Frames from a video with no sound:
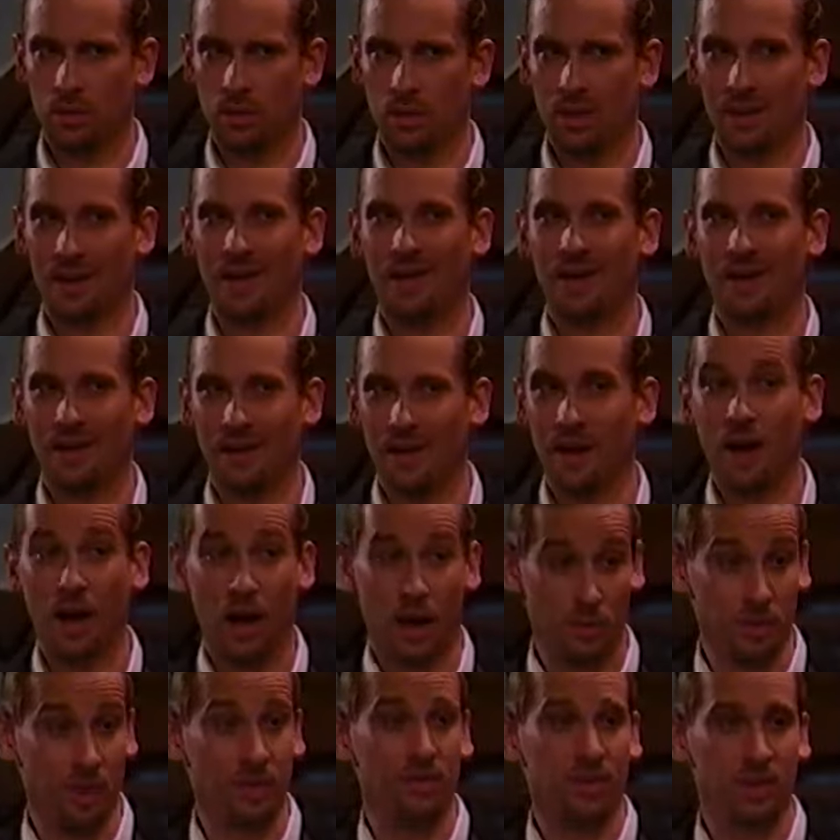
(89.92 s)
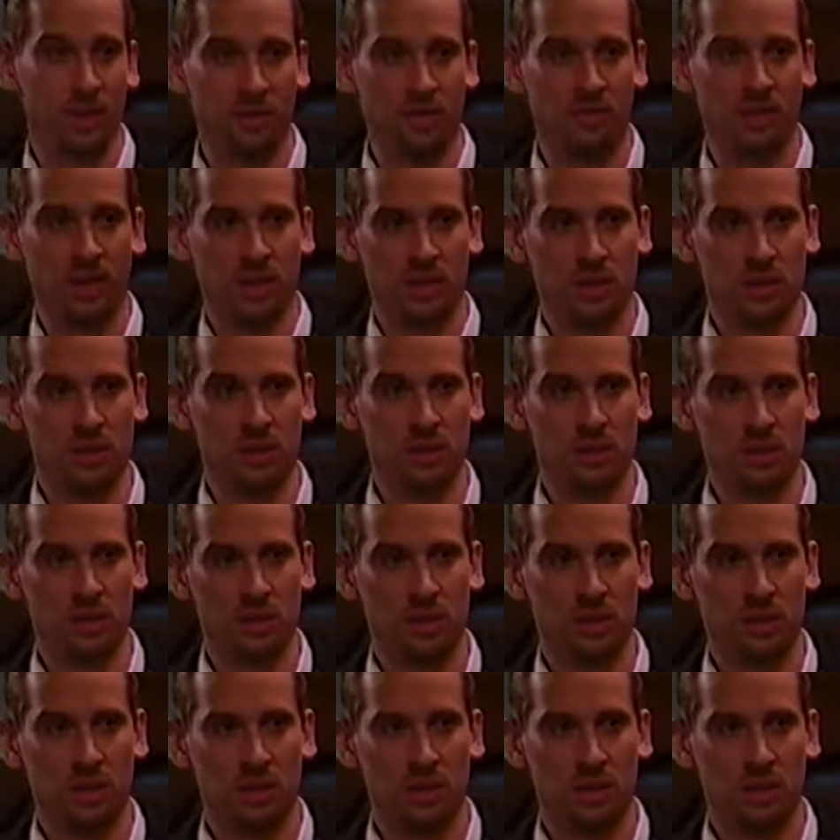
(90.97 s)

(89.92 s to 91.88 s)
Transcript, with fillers: Huh. I'm living at Viki's.